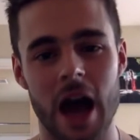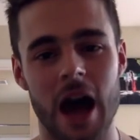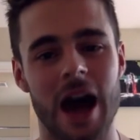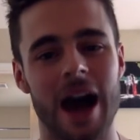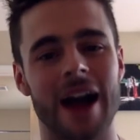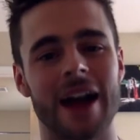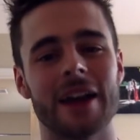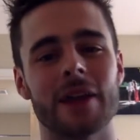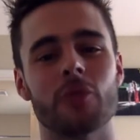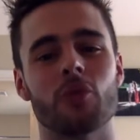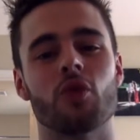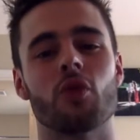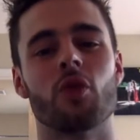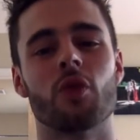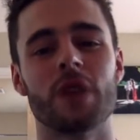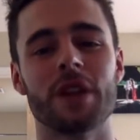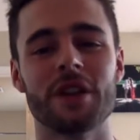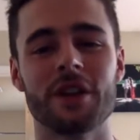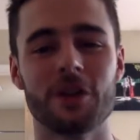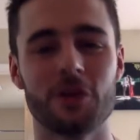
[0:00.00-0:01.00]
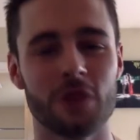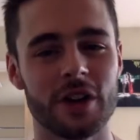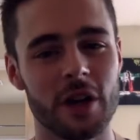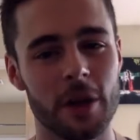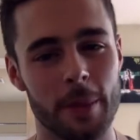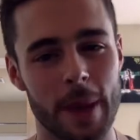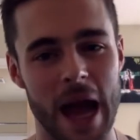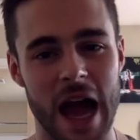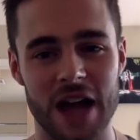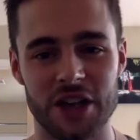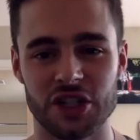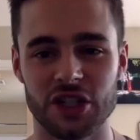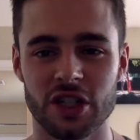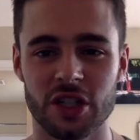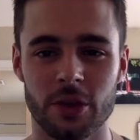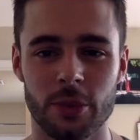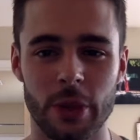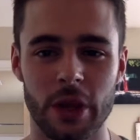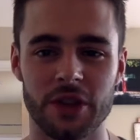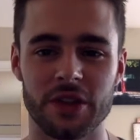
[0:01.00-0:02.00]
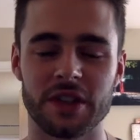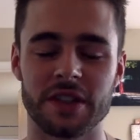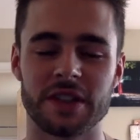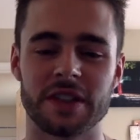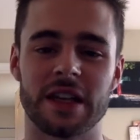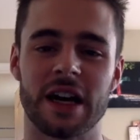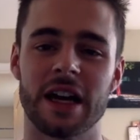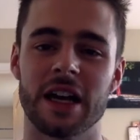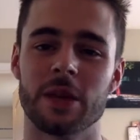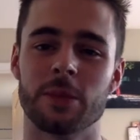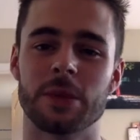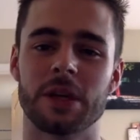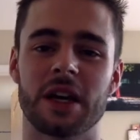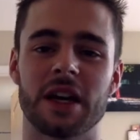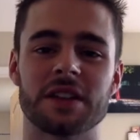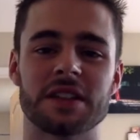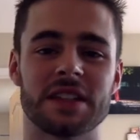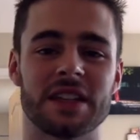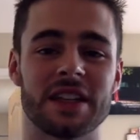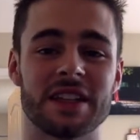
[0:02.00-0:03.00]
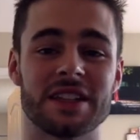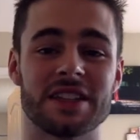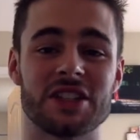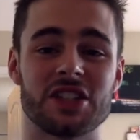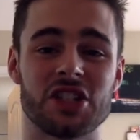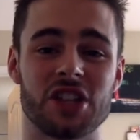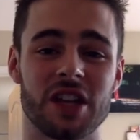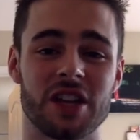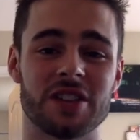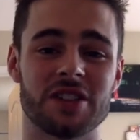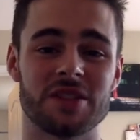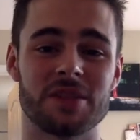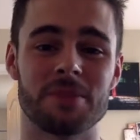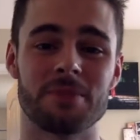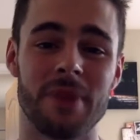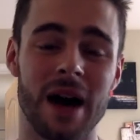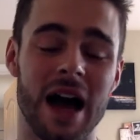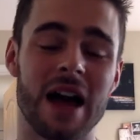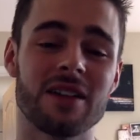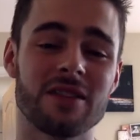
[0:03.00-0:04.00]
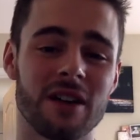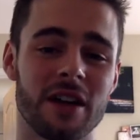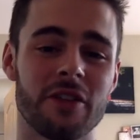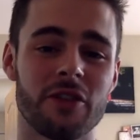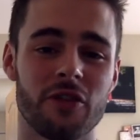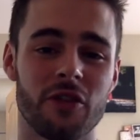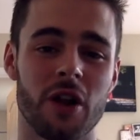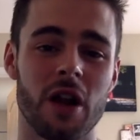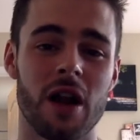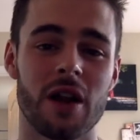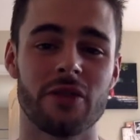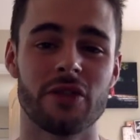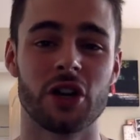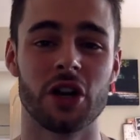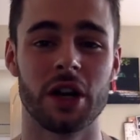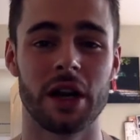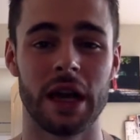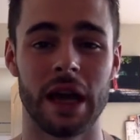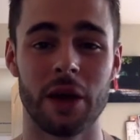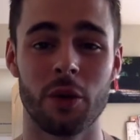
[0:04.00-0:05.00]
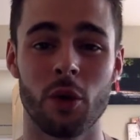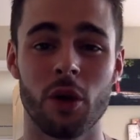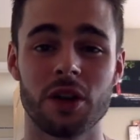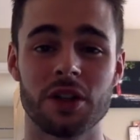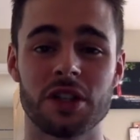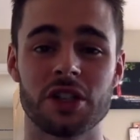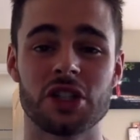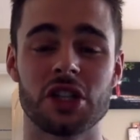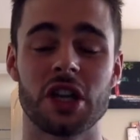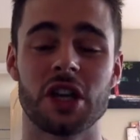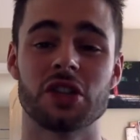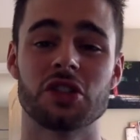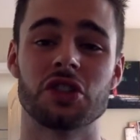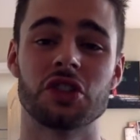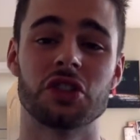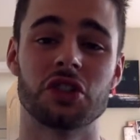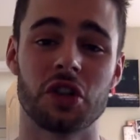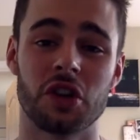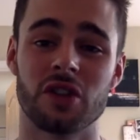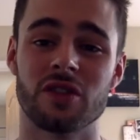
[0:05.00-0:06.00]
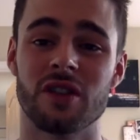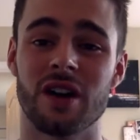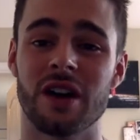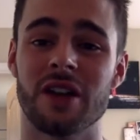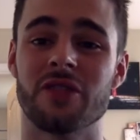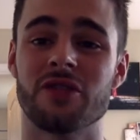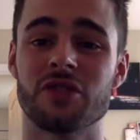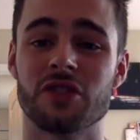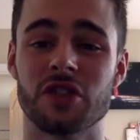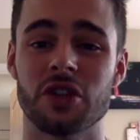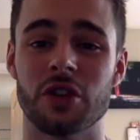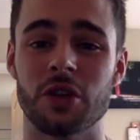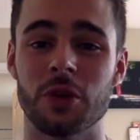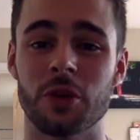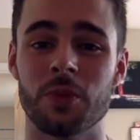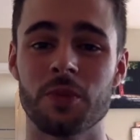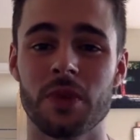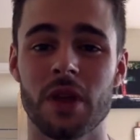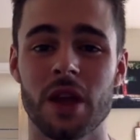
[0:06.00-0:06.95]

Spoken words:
I am really passionate about this diet because it has changed my life forever, and I want it to change your life too.